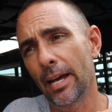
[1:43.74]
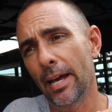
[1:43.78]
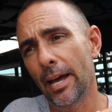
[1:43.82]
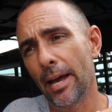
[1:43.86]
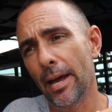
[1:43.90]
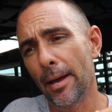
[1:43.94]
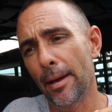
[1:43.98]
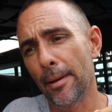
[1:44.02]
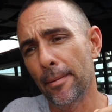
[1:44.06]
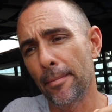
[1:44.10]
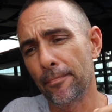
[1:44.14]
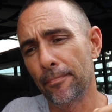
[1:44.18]

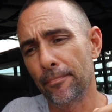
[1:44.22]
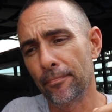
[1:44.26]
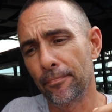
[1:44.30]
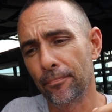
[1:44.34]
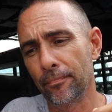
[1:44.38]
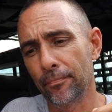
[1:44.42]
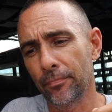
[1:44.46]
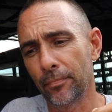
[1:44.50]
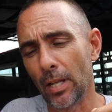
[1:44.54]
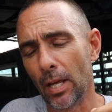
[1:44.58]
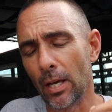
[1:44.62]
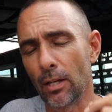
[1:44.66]

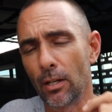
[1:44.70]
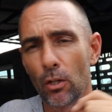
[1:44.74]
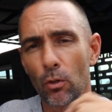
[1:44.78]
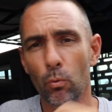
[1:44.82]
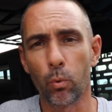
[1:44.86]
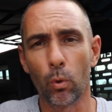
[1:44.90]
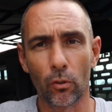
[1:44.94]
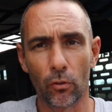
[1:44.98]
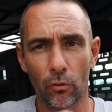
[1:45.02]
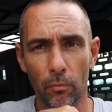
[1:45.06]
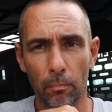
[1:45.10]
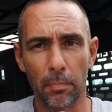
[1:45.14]
it
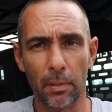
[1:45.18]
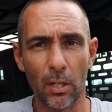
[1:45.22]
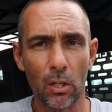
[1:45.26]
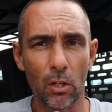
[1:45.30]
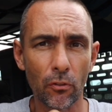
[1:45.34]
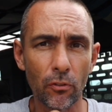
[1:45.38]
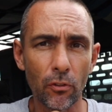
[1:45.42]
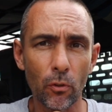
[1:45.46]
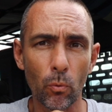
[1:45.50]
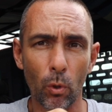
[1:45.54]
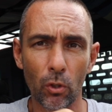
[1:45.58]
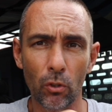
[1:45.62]
was,
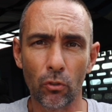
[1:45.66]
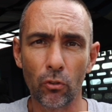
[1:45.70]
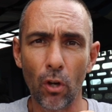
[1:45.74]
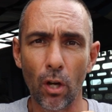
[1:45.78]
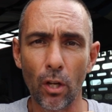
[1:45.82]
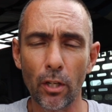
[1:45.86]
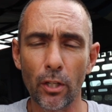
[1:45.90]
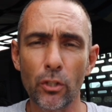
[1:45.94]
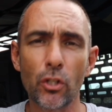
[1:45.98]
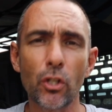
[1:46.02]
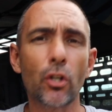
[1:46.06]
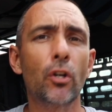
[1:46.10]
because it was
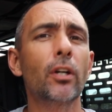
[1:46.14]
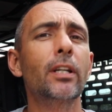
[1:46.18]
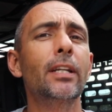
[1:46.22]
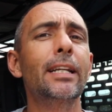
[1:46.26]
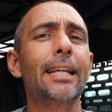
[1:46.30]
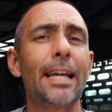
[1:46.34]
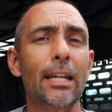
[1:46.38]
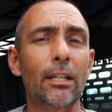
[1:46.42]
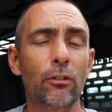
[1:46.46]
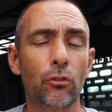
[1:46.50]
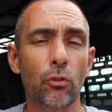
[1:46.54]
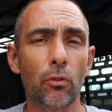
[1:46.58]
solid, you
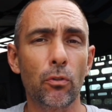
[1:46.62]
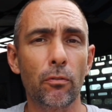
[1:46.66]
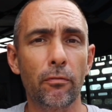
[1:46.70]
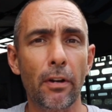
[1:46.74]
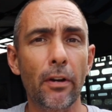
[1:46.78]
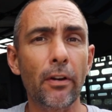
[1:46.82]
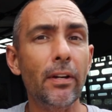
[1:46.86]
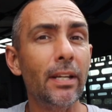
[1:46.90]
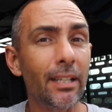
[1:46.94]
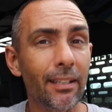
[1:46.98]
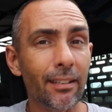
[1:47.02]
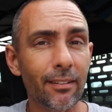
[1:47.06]
couldn't get to
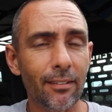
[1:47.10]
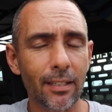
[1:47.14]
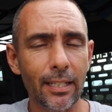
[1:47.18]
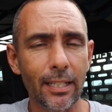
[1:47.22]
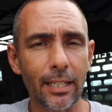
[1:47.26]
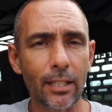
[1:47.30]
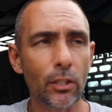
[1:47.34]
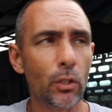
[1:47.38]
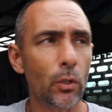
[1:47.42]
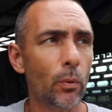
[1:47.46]
very easily.